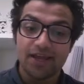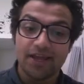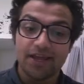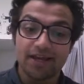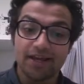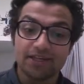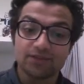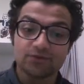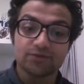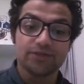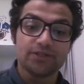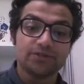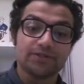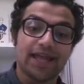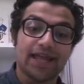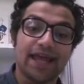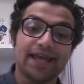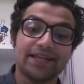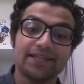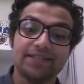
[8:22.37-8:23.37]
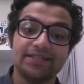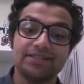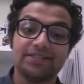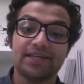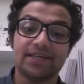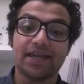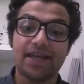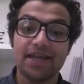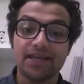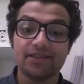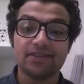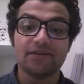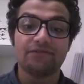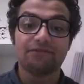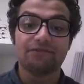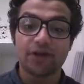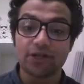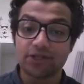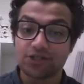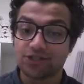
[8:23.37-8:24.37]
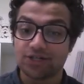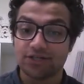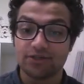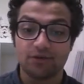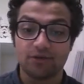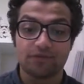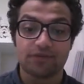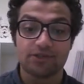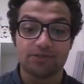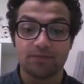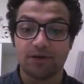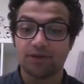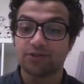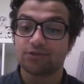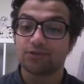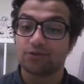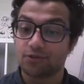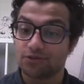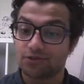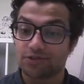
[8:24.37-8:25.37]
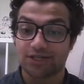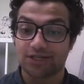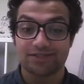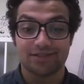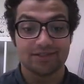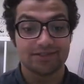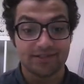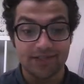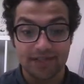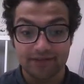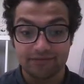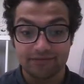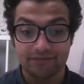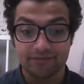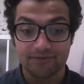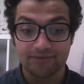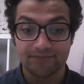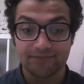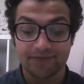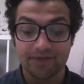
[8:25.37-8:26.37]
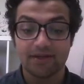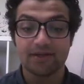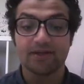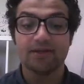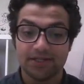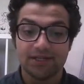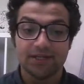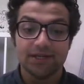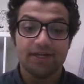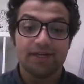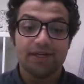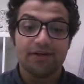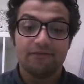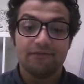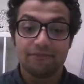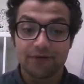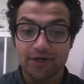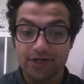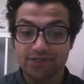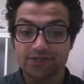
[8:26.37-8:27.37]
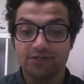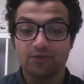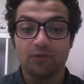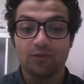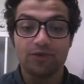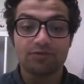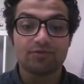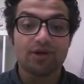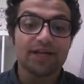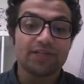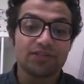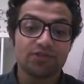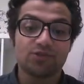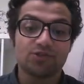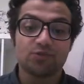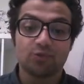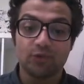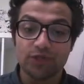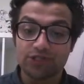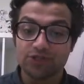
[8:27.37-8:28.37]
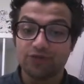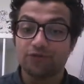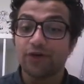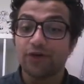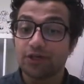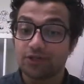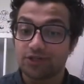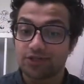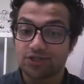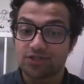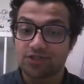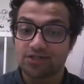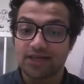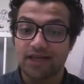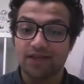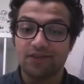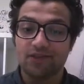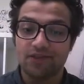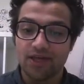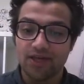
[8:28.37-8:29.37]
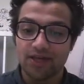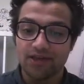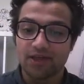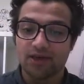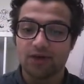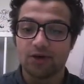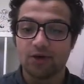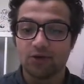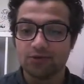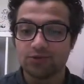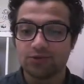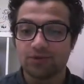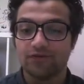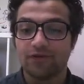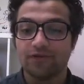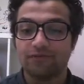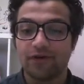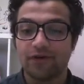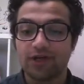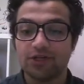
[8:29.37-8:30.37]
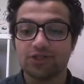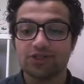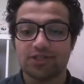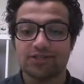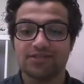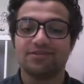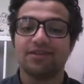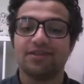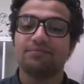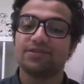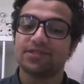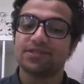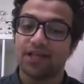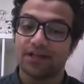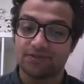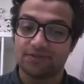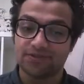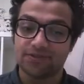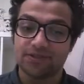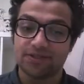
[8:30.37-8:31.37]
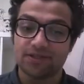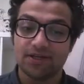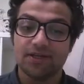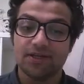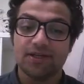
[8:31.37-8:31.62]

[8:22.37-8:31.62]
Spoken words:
and it can indicate the function of the smart contract itself. First, we write to switch functions and then the code of the functions themselves.